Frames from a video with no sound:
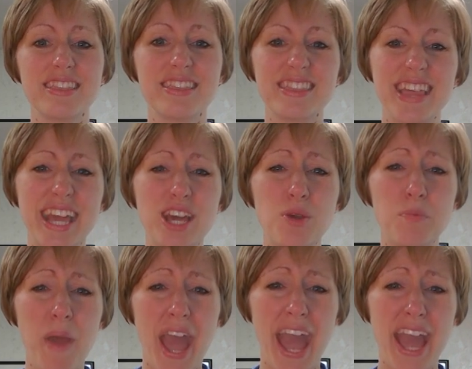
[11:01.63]
they could
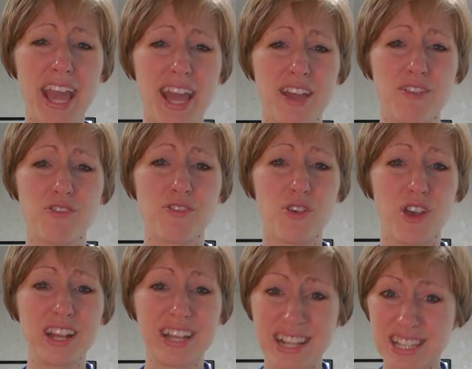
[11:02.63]
pay for
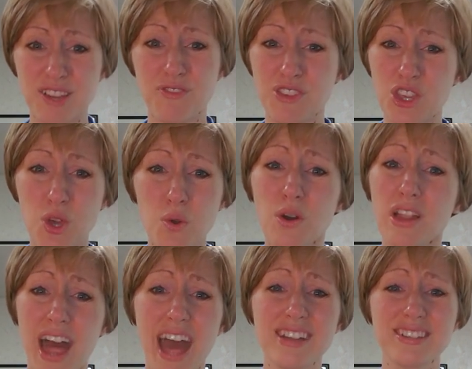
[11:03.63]
at least a few
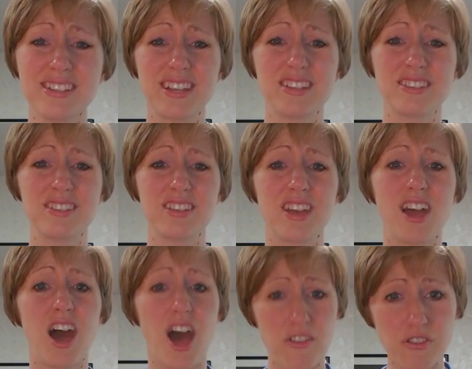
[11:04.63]
classes
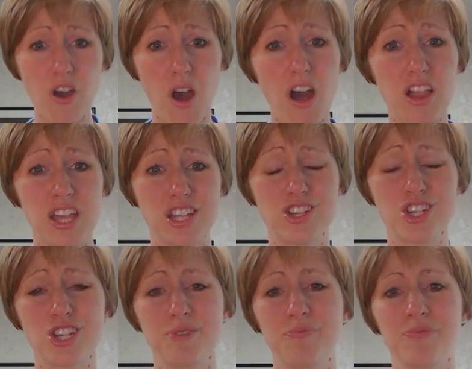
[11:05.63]
of
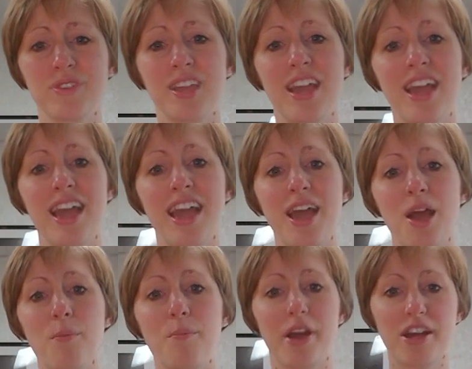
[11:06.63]
college.
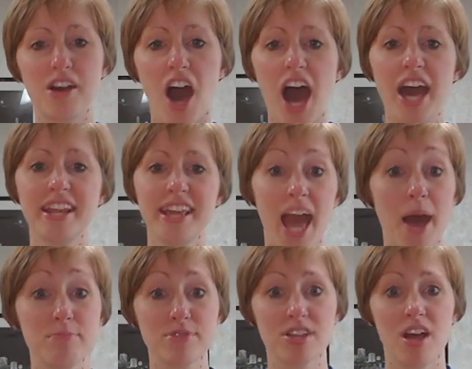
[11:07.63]
But God
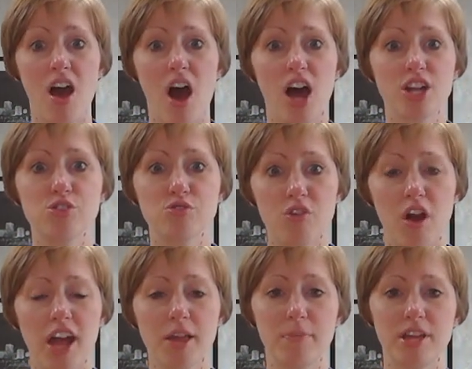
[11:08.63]
kept on
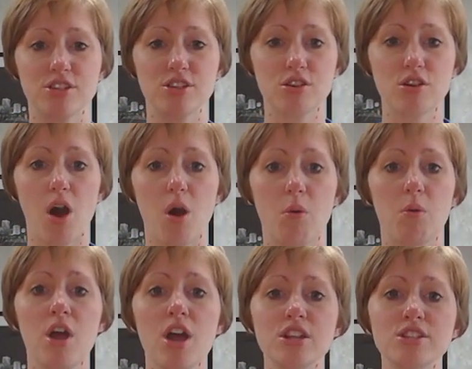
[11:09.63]
drawing me to go
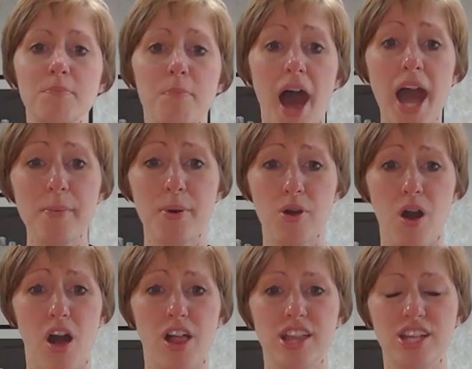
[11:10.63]
to Bible
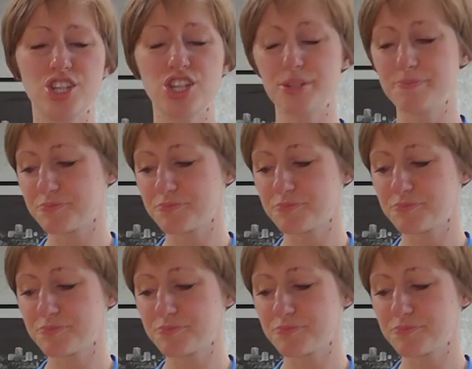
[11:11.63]
college.